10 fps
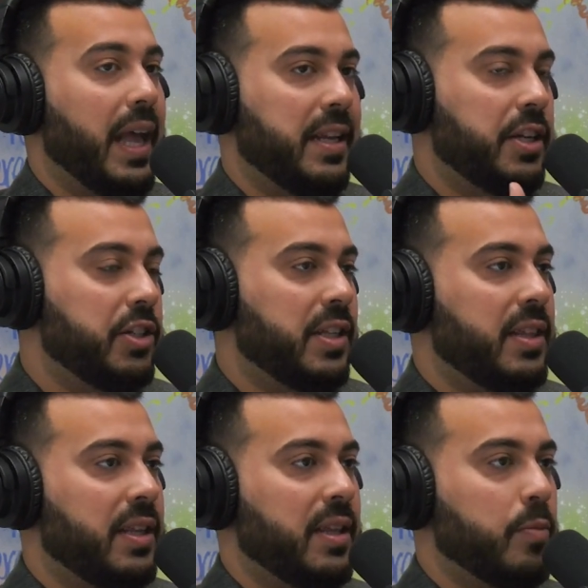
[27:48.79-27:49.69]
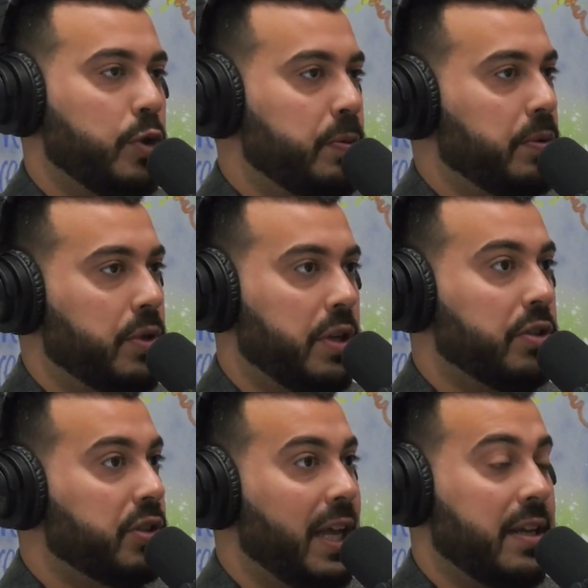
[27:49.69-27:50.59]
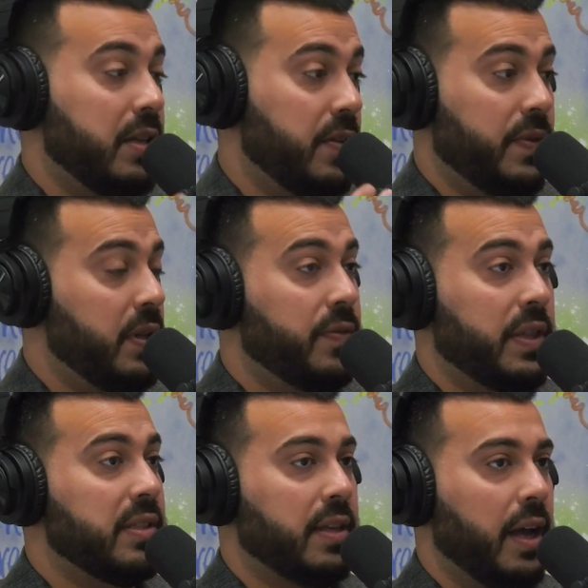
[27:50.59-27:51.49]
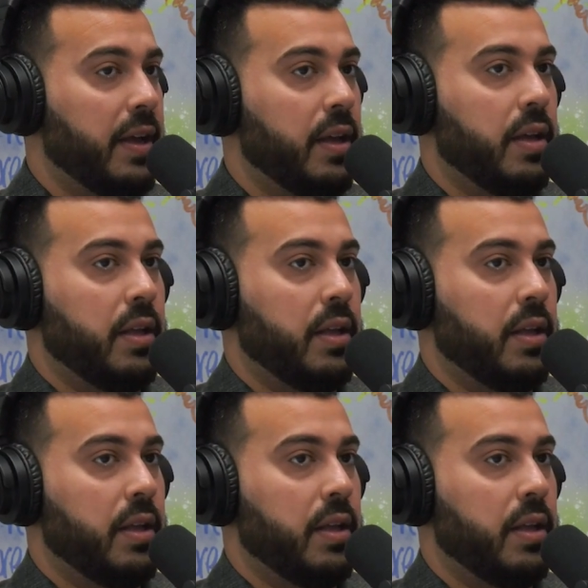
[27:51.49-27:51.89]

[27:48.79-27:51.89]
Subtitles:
And here's the thing that most people don't understand, and even this guy,